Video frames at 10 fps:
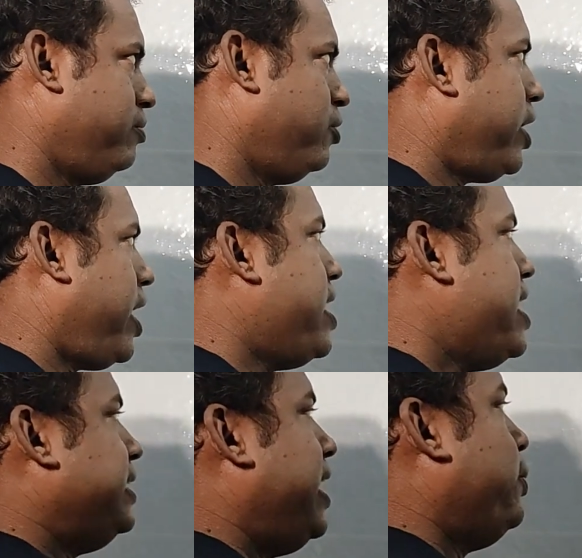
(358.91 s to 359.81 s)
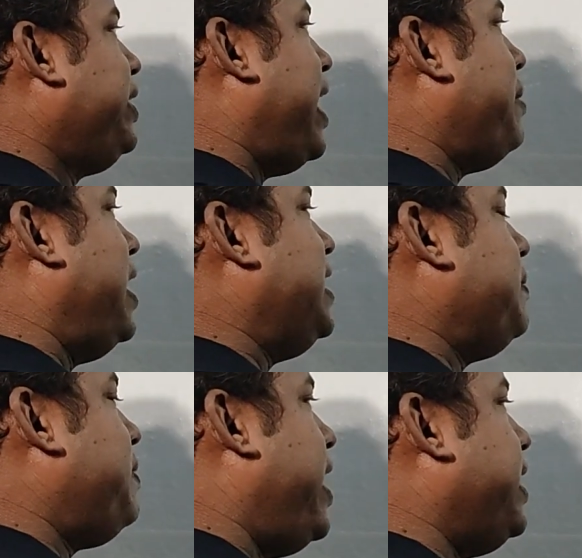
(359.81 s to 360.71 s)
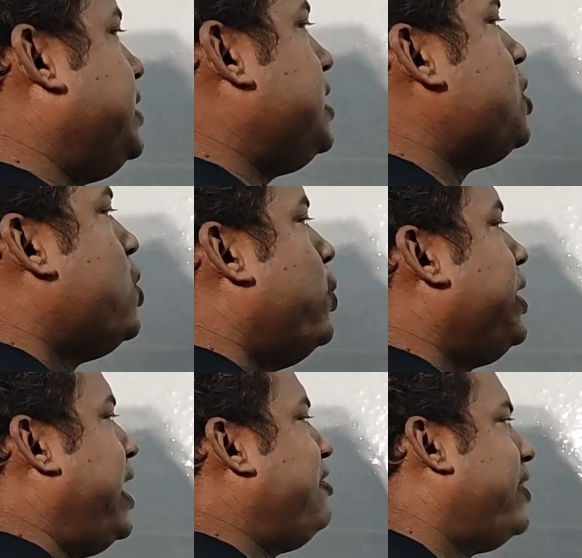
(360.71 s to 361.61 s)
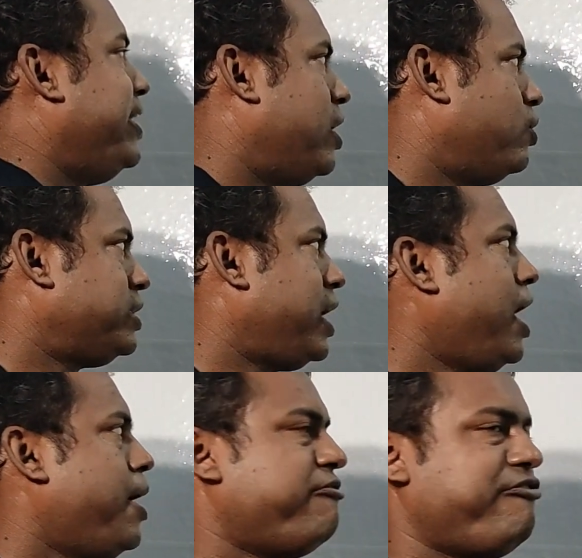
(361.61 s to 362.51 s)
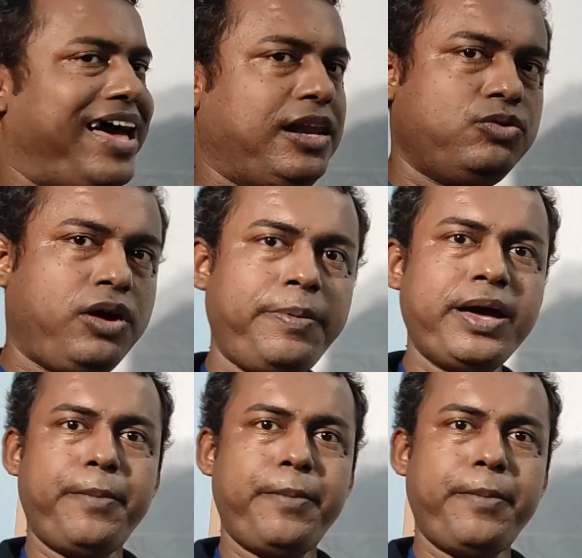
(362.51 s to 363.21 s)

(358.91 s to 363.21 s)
okay, then we can multiply this, we can find out the value of